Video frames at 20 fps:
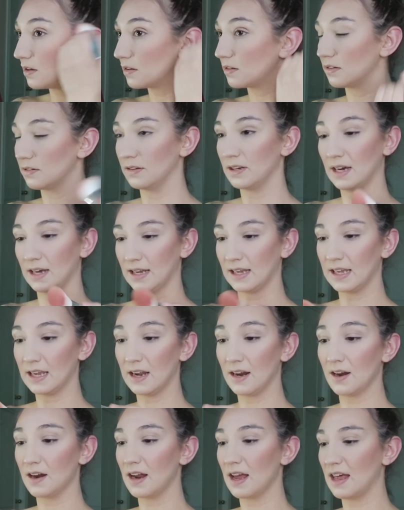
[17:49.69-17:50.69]
do that
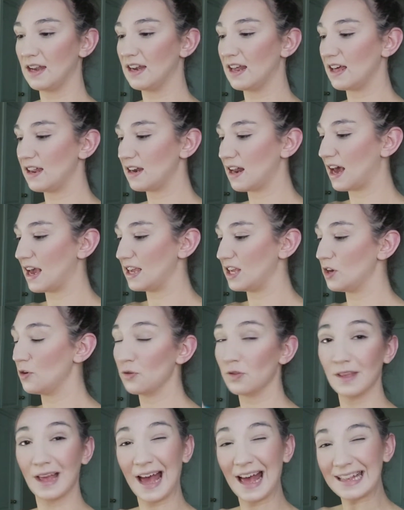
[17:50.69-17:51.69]
here, and then I
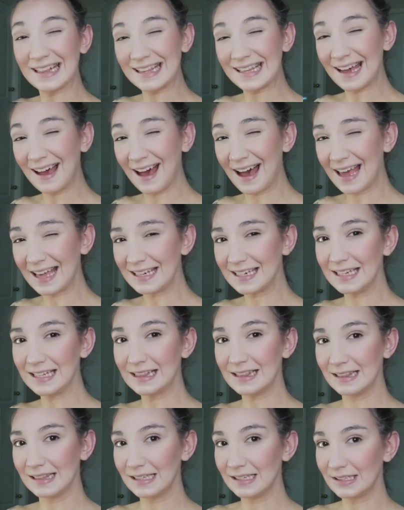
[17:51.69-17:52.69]
use a
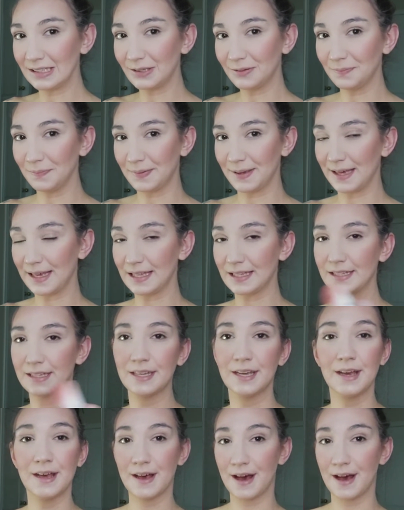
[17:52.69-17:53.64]
tiny little bit